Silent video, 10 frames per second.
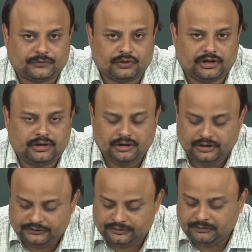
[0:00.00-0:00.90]
Okay.
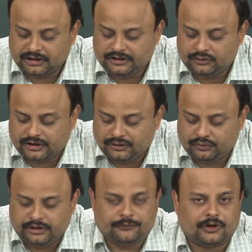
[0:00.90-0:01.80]
Similarly, you can
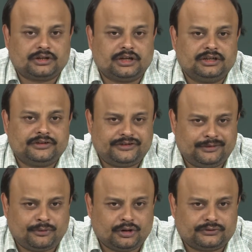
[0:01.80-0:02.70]
do it for the other
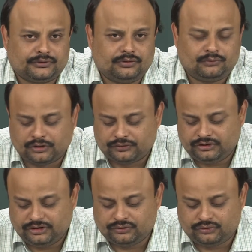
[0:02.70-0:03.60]
shape also. What you need to